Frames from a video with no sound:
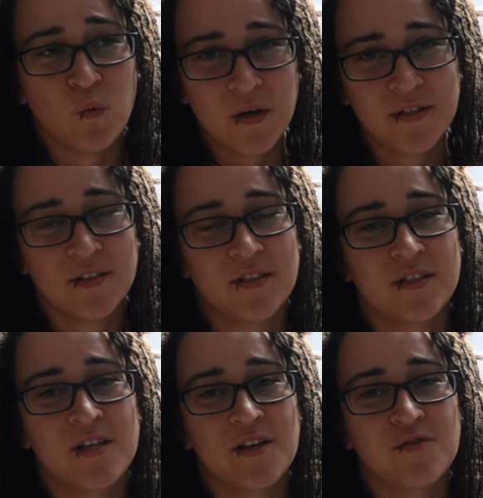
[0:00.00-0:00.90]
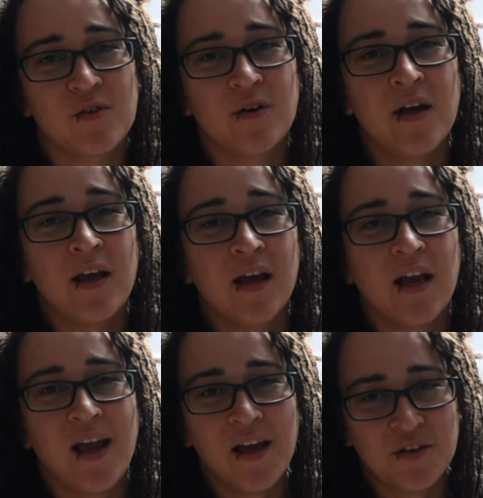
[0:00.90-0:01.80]
wasn't successful
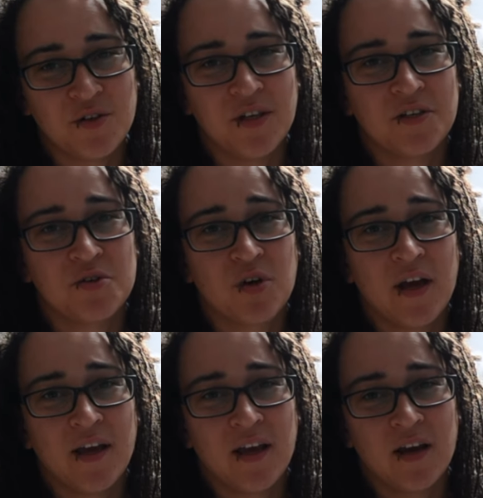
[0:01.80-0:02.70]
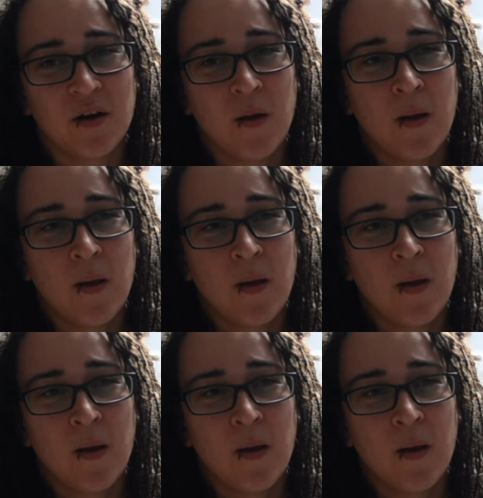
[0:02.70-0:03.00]
and you need to try again.